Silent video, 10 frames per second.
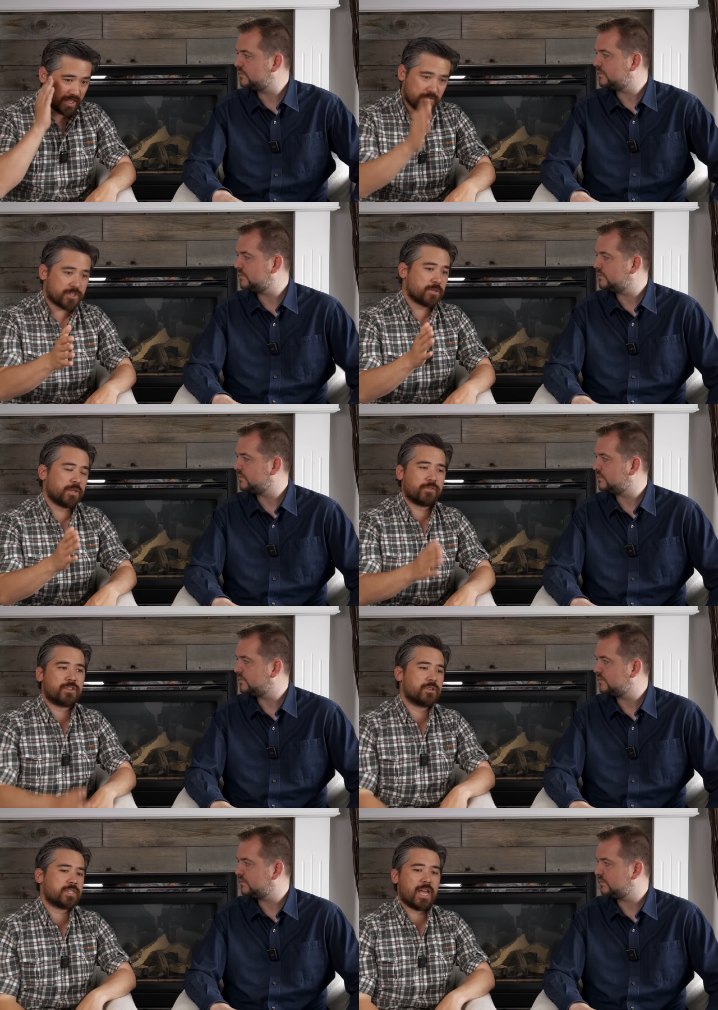Speaker 1: give some
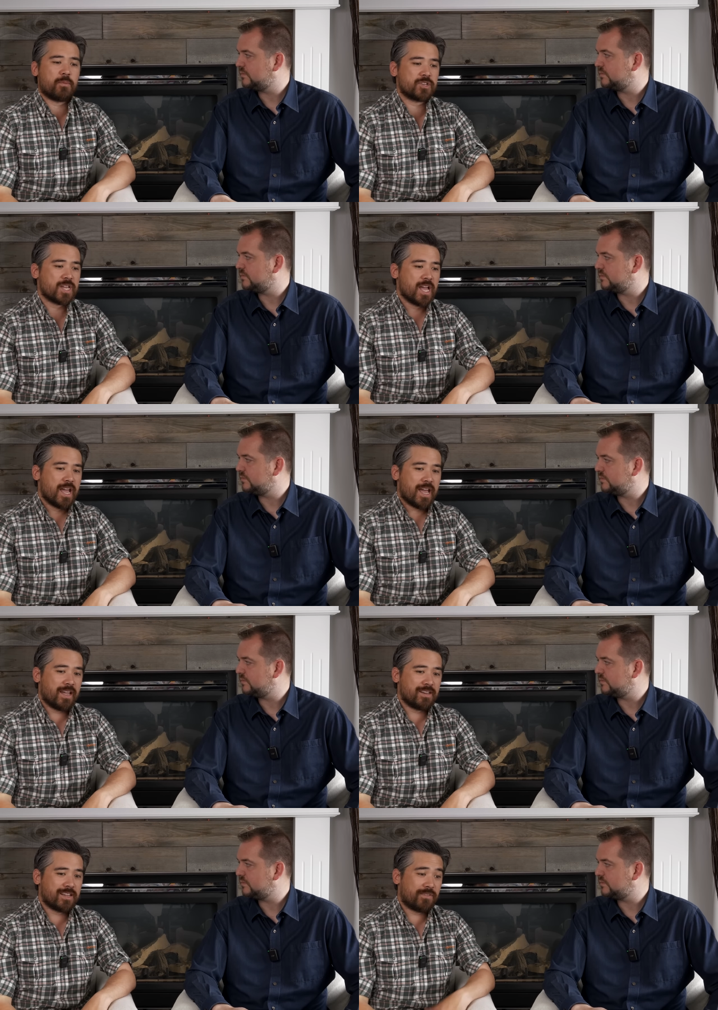love to those cameras.
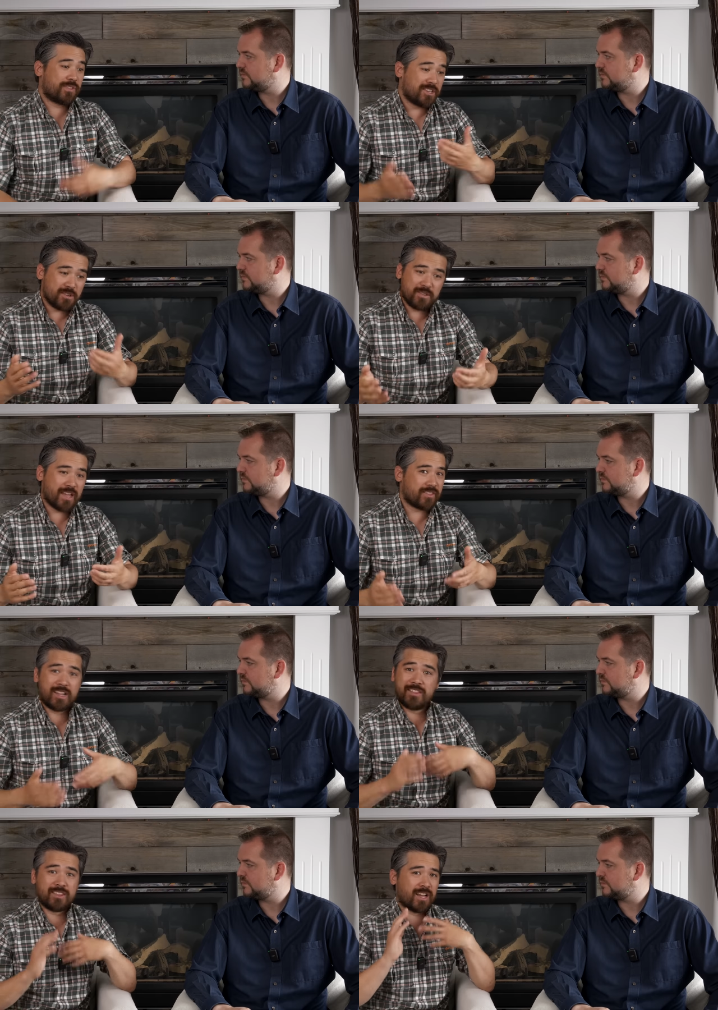And if they do that,
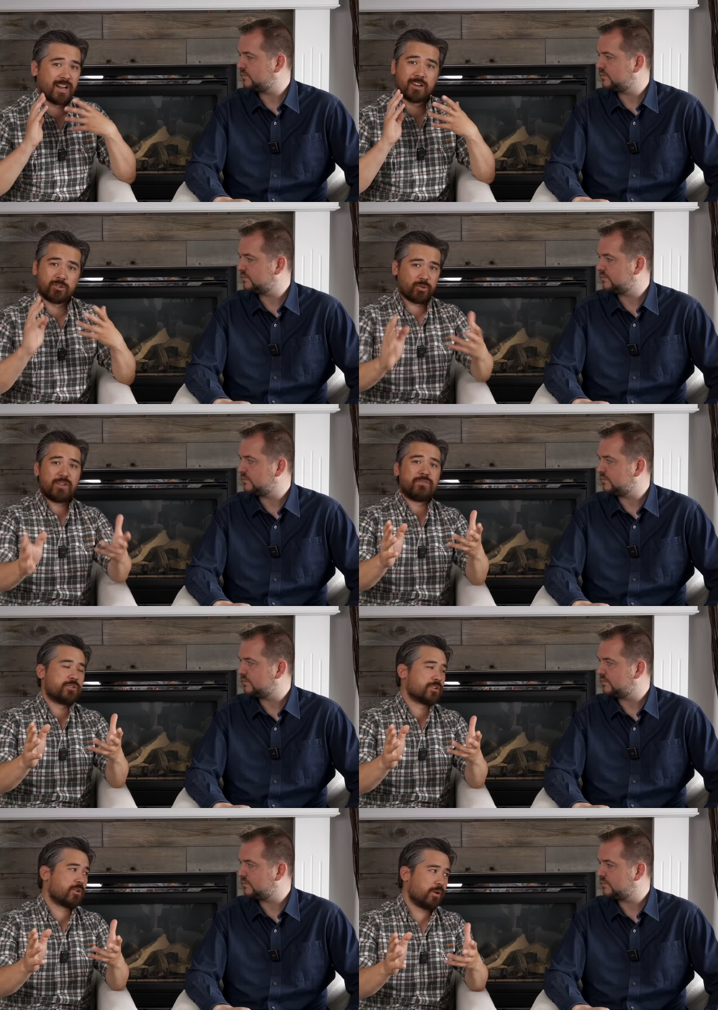then I think they got a great
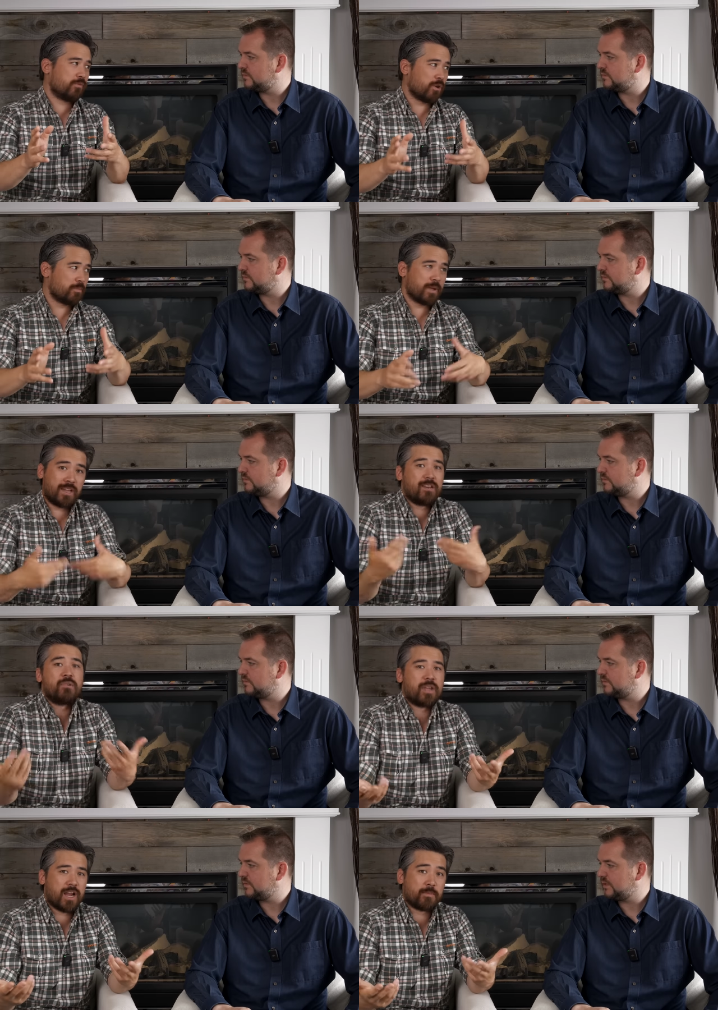future going forward making
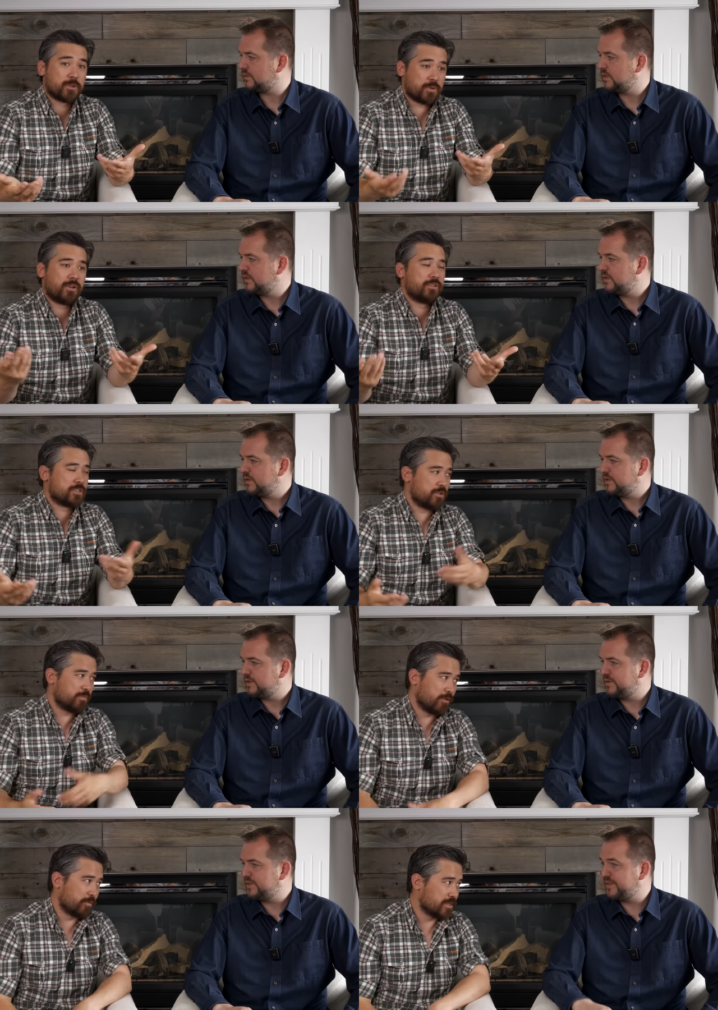new cameras with all these new
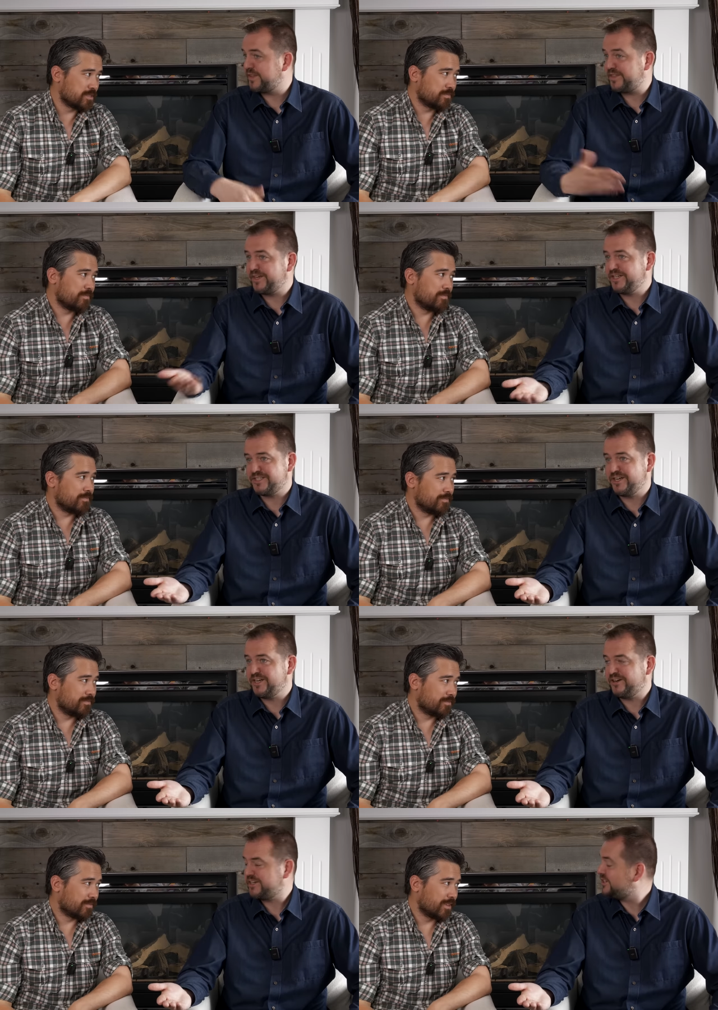improvements.
Speaker 2: The thing is,
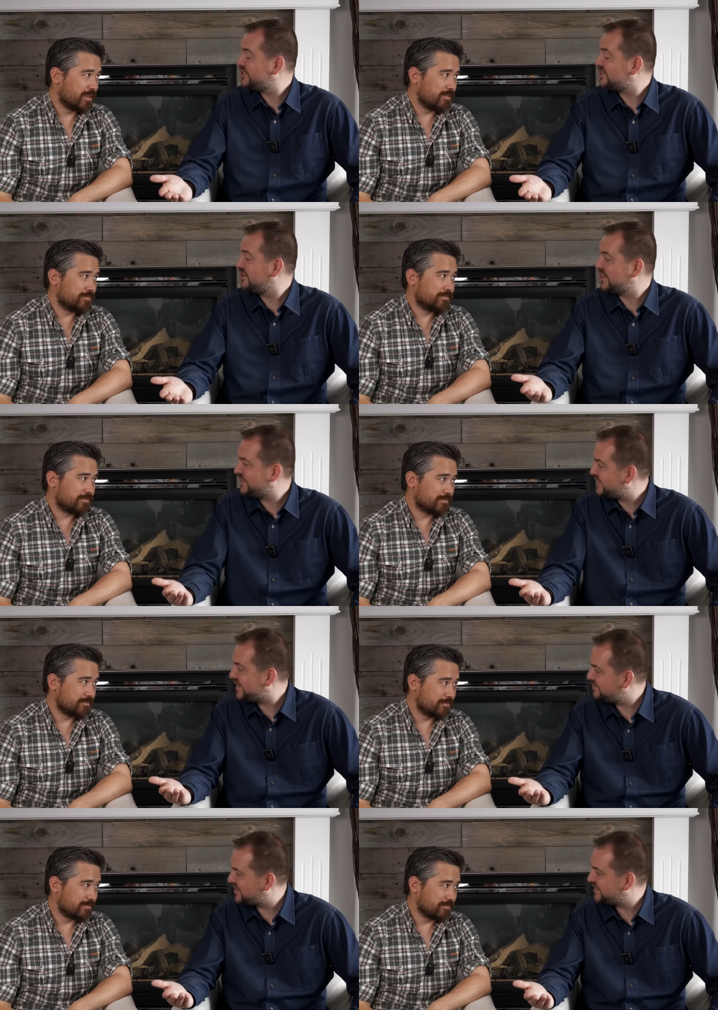Nikon can just look at the
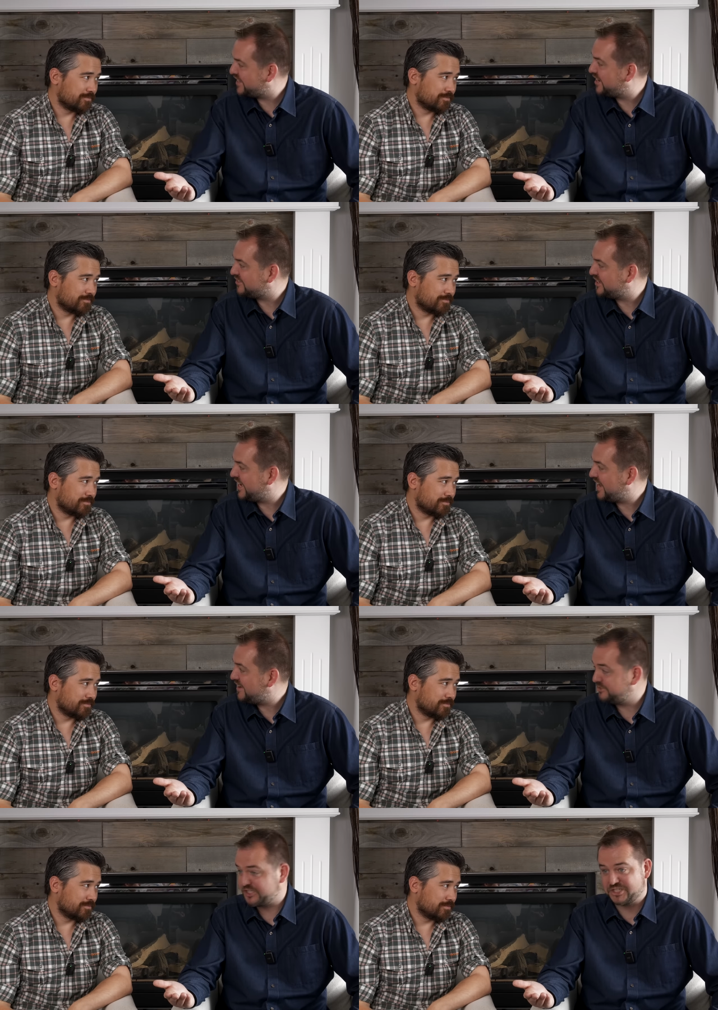template they already
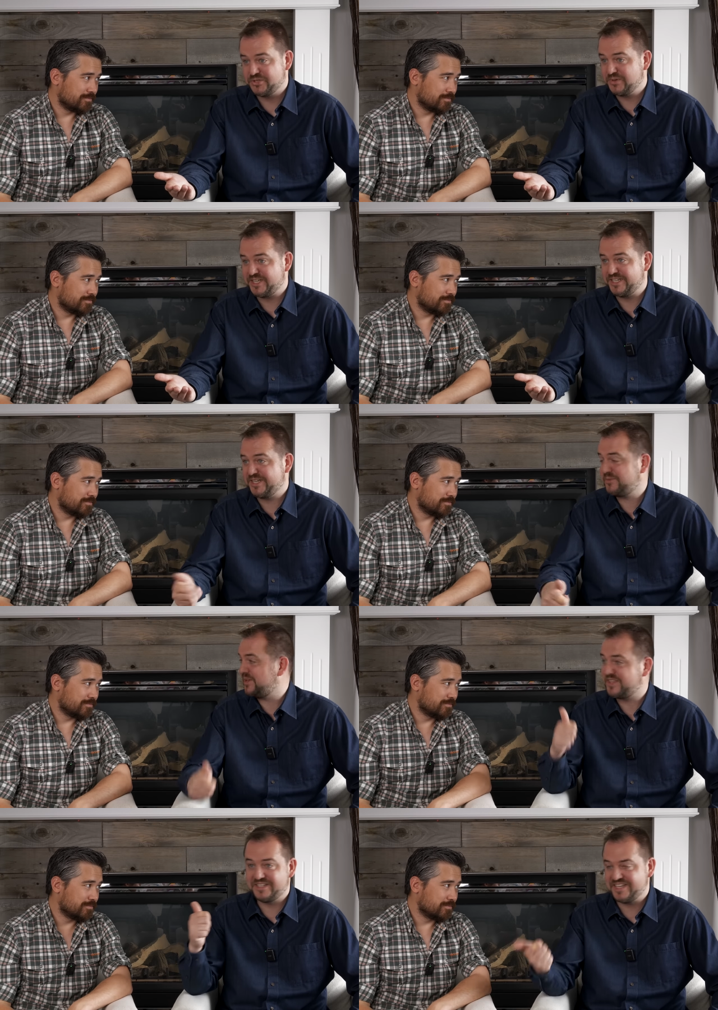have, just do what they did
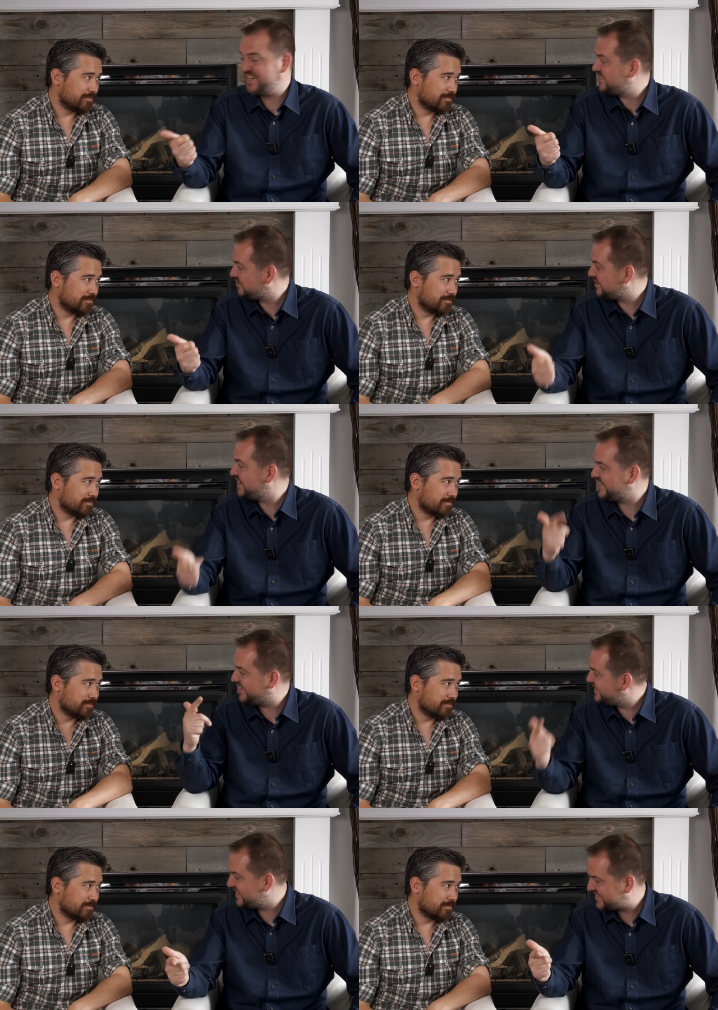with the
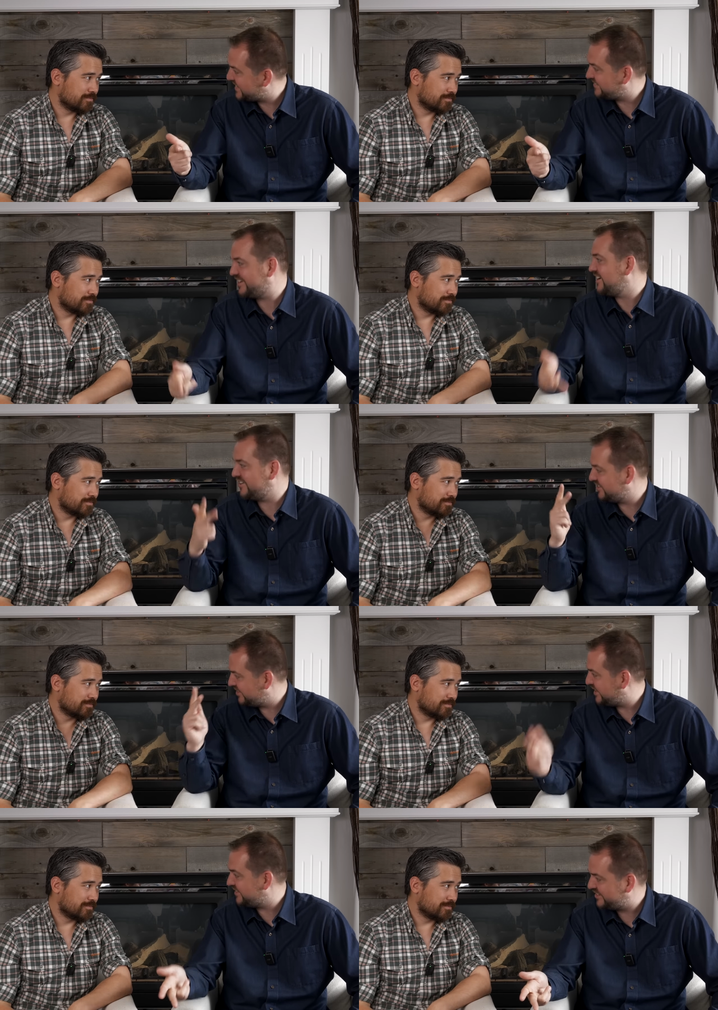D3, the D700, and